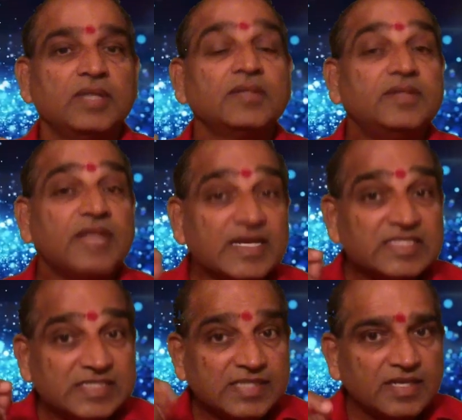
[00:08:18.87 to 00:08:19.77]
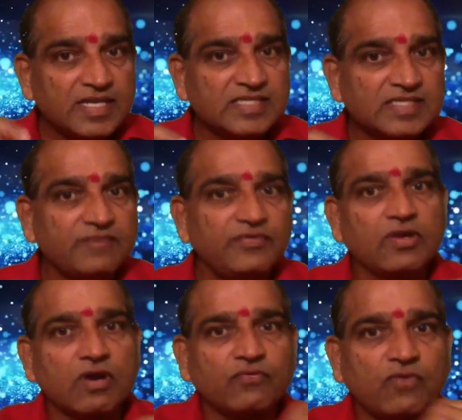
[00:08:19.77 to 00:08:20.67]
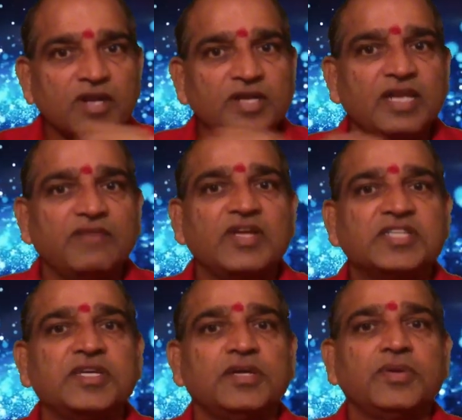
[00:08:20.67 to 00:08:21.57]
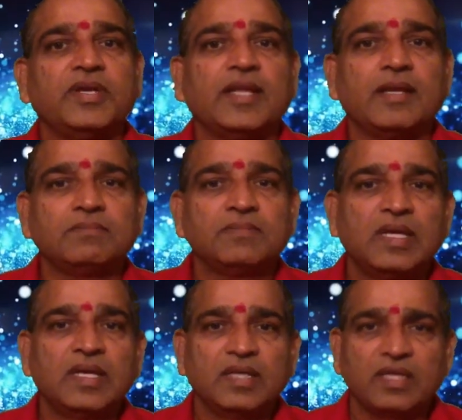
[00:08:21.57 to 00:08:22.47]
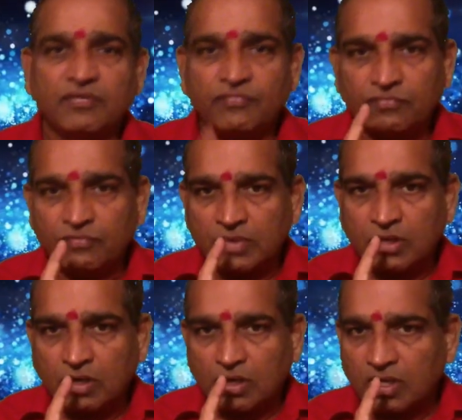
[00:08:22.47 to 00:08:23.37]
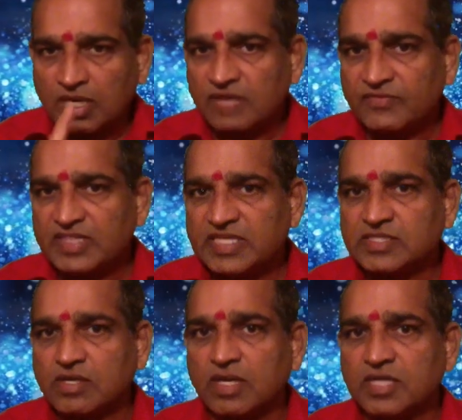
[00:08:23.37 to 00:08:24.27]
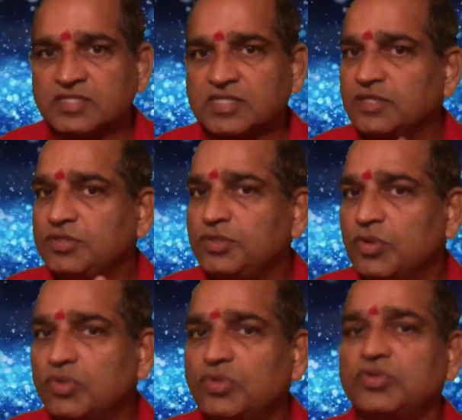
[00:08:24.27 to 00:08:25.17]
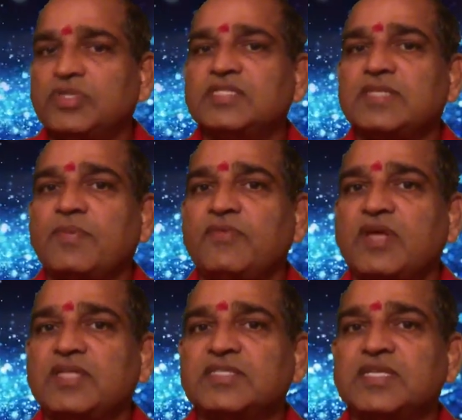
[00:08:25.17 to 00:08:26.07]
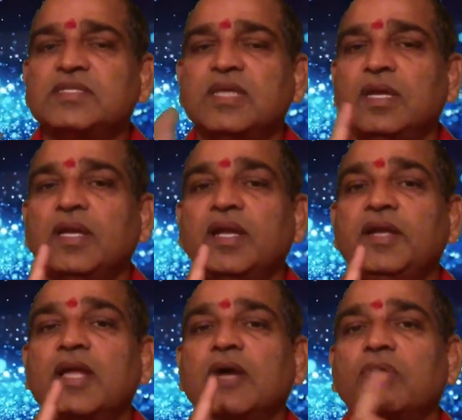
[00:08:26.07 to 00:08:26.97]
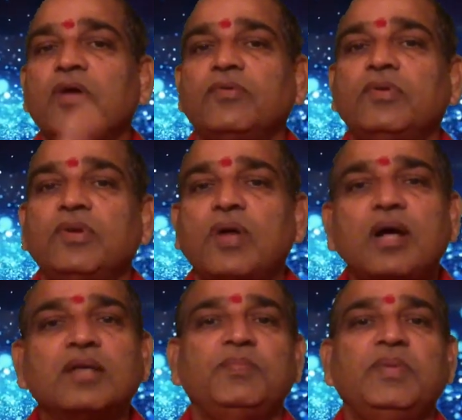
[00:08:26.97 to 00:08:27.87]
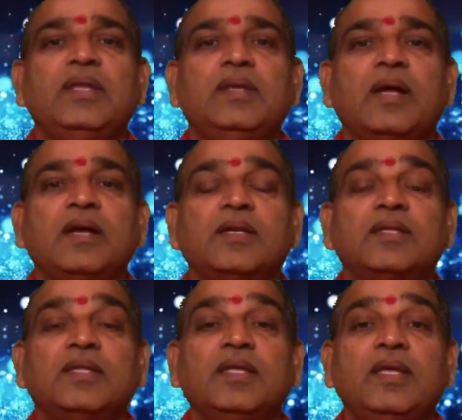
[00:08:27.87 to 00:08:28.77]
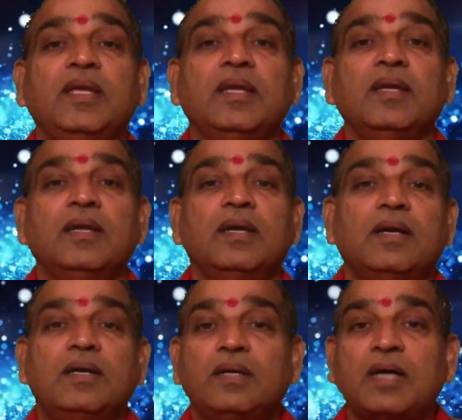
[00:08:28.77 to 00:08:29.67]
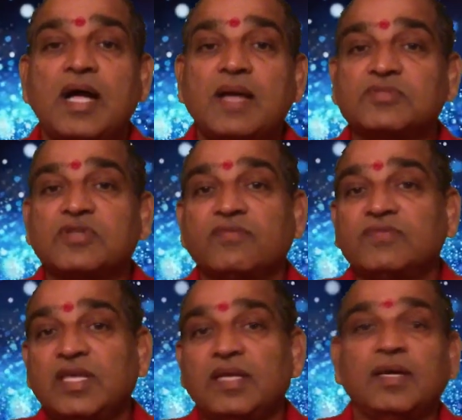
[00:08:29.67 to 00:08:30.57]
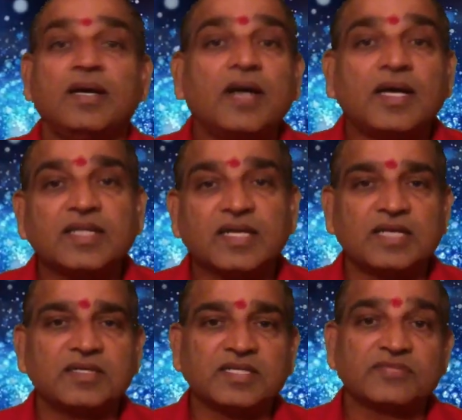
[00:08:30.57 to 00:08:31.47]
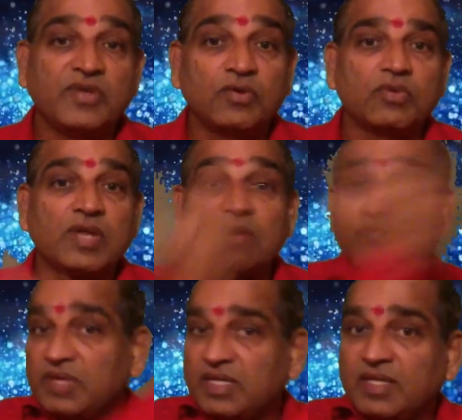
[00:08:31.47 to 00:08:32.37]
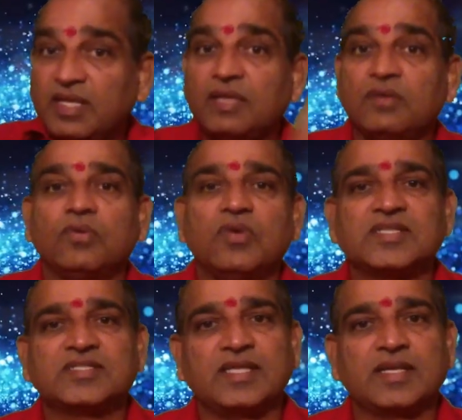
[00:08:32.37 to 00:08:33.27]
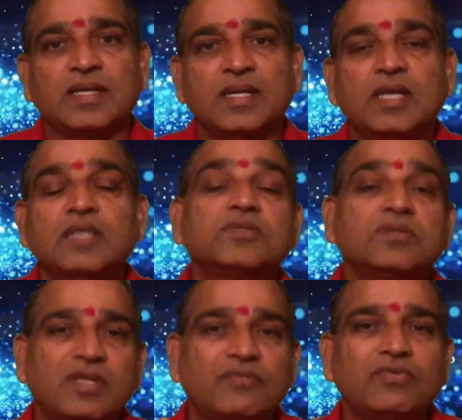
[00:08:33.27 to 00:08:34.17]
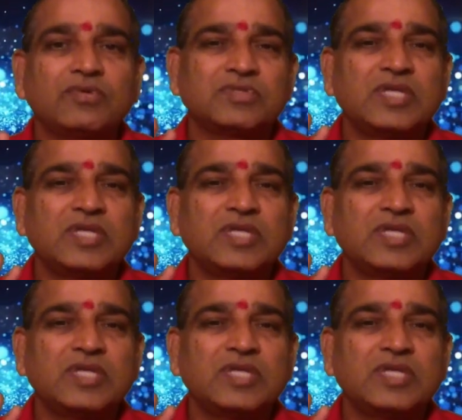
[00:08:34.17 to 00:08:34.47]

For sure. That's the reason we got foreign invasion into India. If all our Vedic scholars, they don't do this type of nonsense, India could have not been under the arms of the other countries. We could have been the rulers there.